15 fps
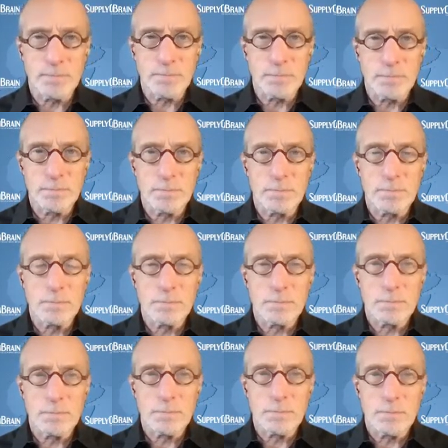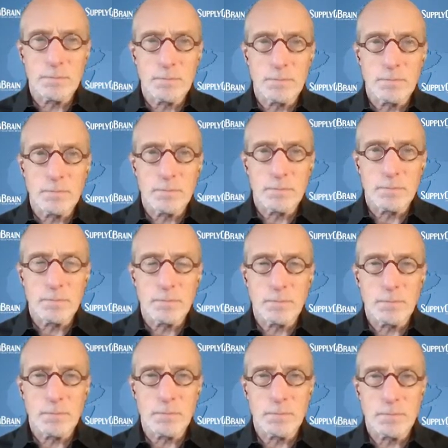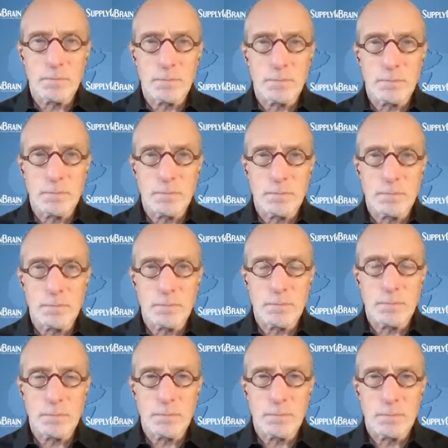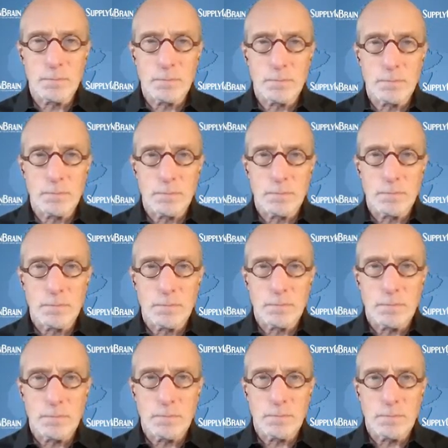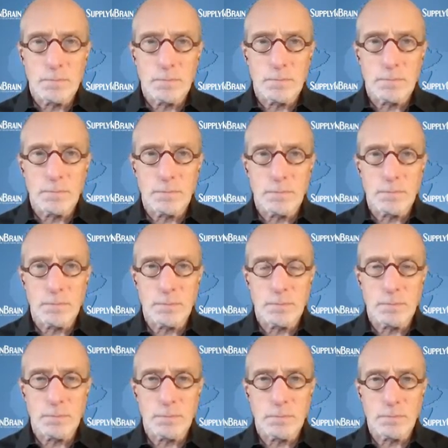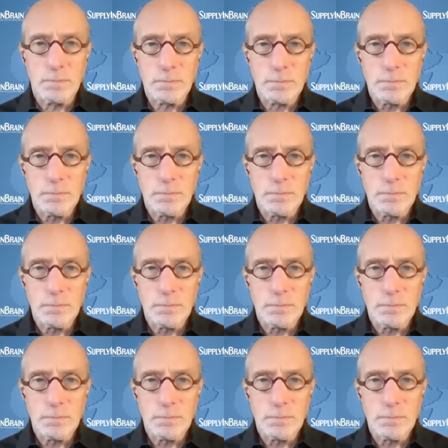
This person isn't speaking.